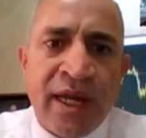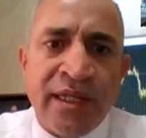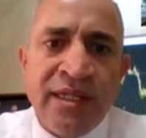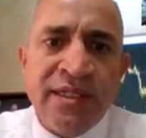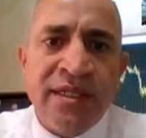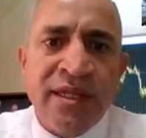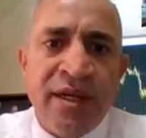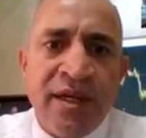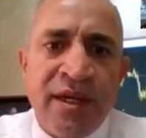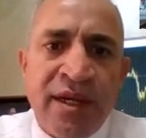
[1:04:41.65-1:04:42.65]
regardless.
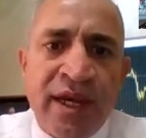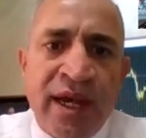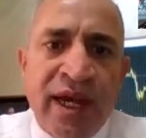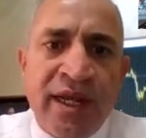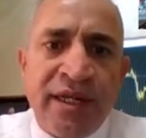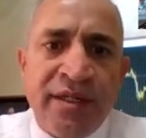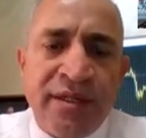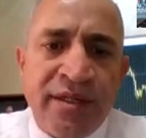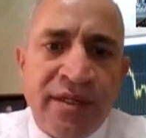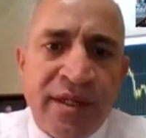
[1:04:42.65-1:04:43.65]

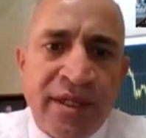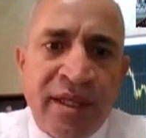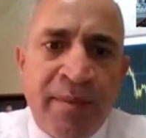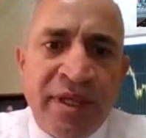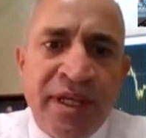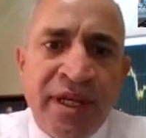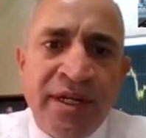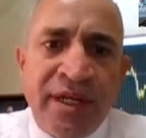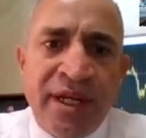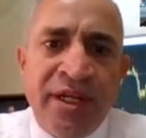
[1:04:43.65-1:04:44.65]
And the
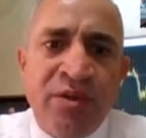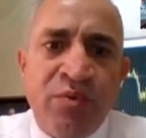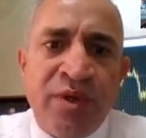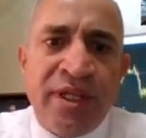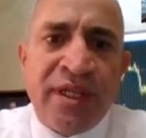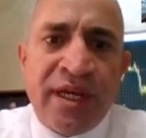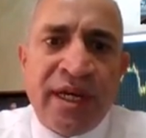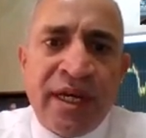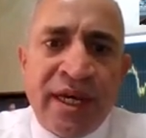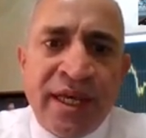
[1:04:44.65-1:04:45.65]
pattern ends with
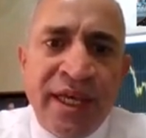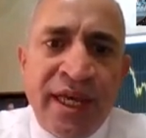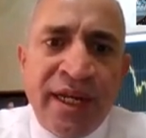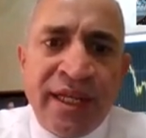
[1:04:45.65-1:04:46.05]
a